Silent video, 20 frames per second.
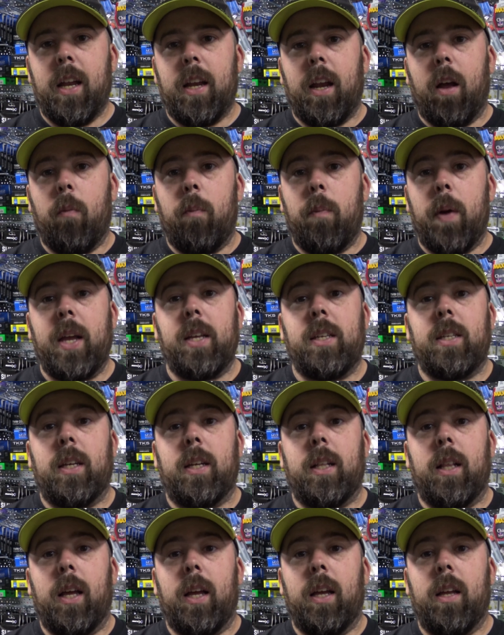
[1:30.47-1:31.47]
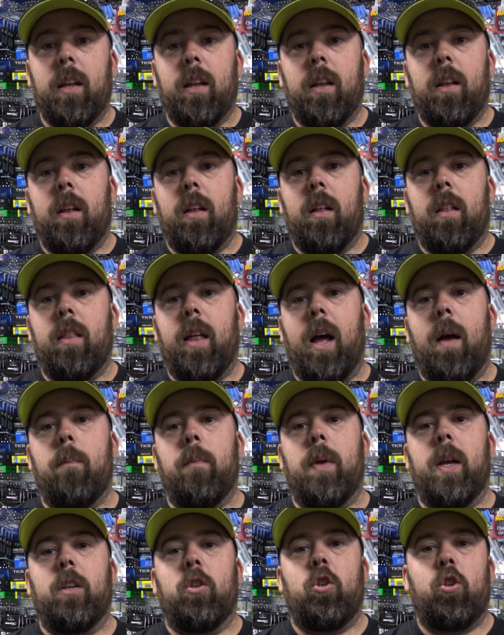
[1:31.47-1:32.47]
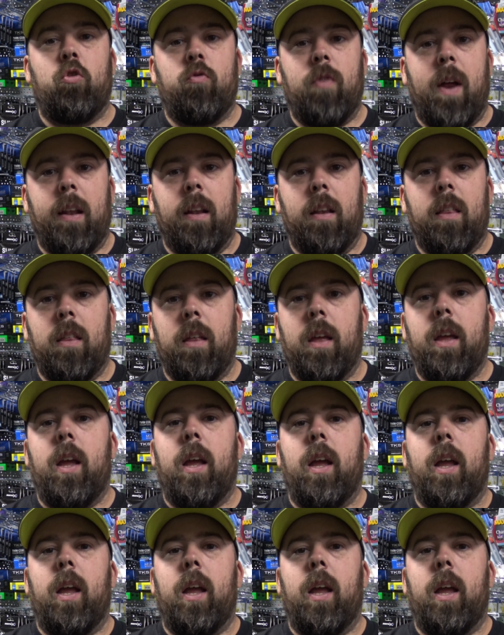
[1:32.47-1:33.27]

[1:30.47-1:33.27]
Now basically that means strength.